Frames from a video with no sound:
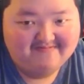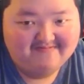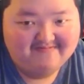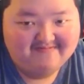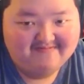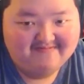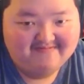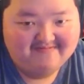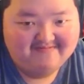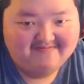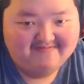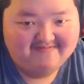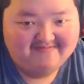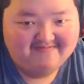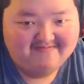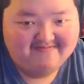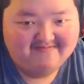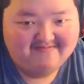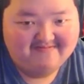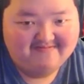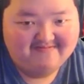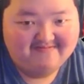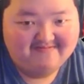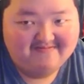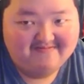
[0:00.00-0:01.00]

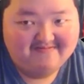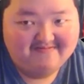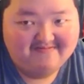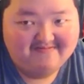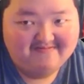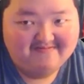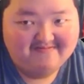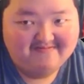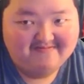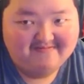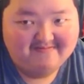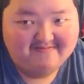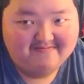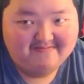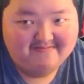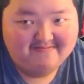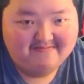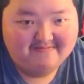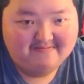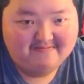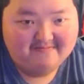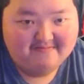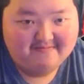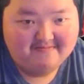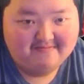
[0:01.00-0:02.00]

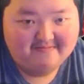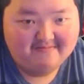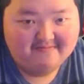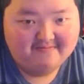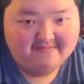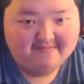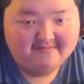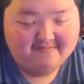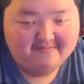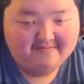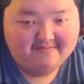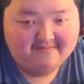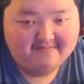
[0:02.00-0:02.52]
Nobody speaks.